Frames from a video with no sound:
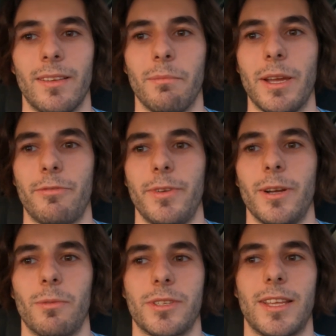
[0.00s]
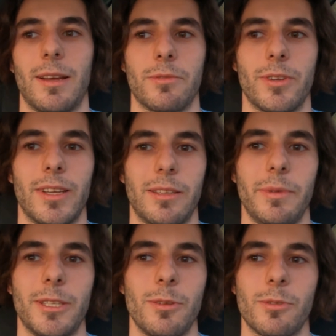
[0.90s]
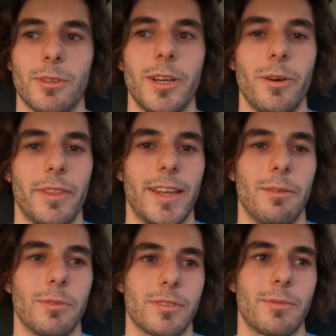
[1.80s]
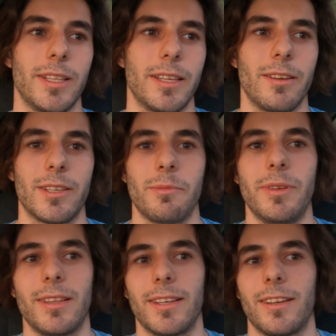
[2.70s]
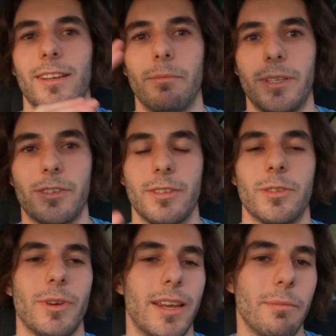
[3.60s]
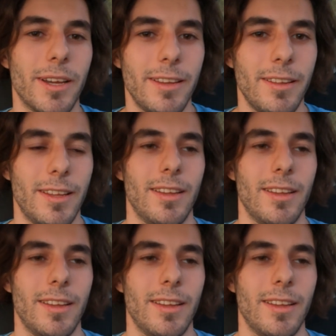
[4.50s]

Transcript: My fear was that I was going to be too slow, that I wasn't really going to be like a competition to anybody.